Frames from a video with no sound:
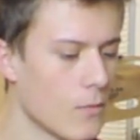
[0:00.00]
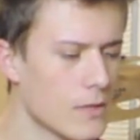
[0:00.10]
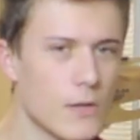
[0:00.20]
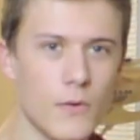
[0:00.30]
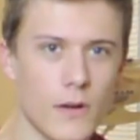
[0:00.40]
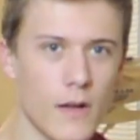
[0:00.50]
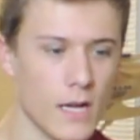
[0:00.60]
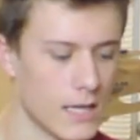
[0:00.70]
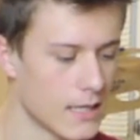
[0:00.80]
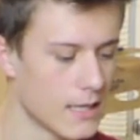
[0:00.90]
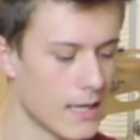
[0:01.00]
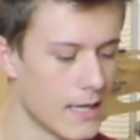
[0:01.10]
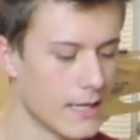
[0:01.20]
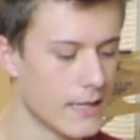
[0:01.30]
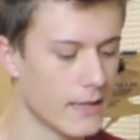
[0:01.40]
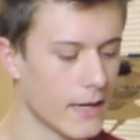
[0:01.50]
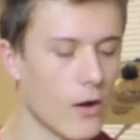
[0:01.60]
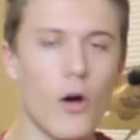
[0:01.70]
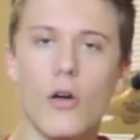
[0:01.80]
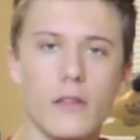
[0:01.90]
"What's going on?" And it
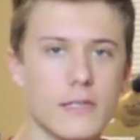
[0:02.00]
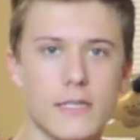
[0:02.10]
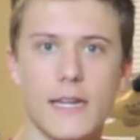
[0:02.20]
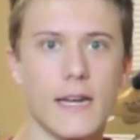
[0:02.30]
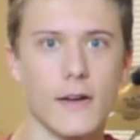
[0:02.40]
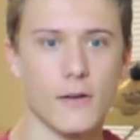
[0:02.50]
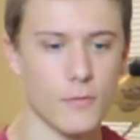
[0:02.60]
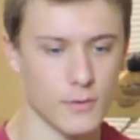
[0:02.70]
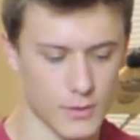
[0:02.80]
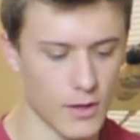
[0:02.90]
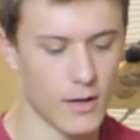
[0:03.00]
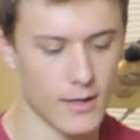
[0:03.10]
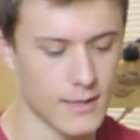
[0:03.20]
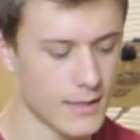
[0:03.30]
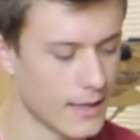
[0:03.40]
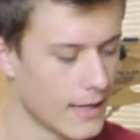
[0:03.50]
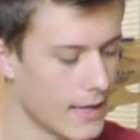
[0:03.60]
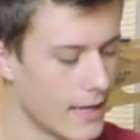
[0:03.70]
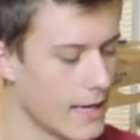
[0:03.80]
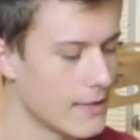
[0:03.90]
like all the snare was gone,
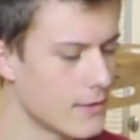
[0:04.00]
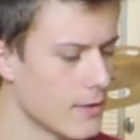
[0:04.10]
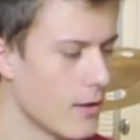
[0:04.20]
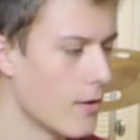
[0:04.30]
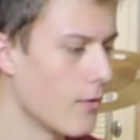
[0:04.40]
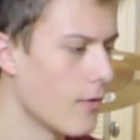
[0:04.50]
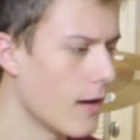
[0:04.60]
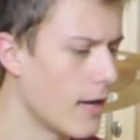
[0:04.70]
and so